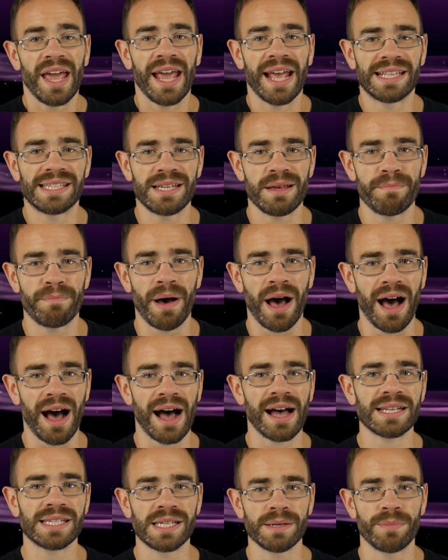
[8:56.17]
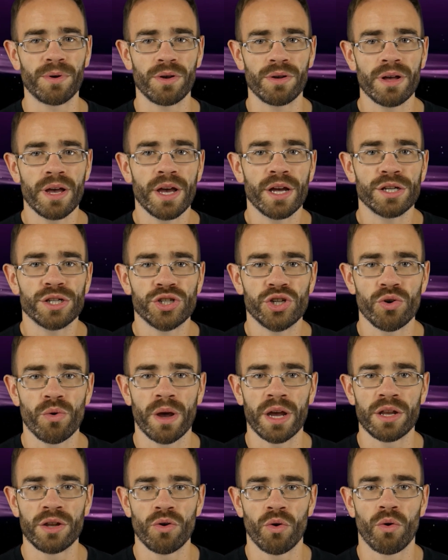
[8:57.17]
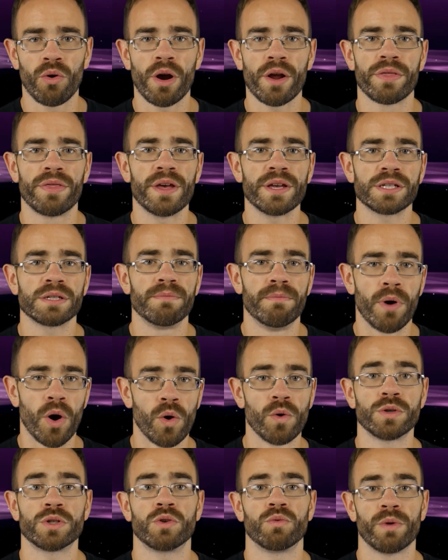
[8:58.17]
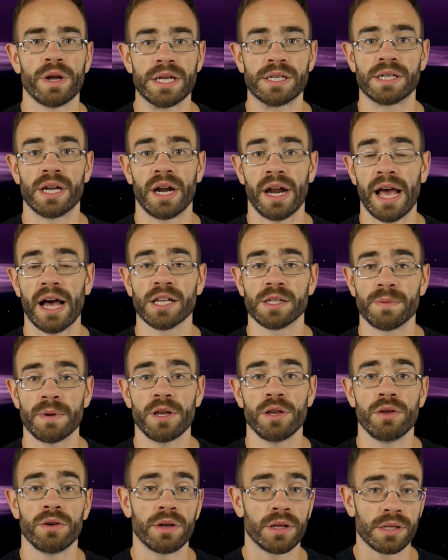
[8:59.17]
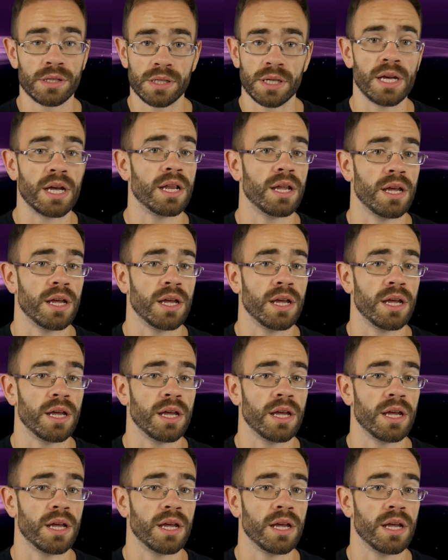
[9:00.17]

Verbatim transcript: it's impossible to ignore this most recent announcement. You can see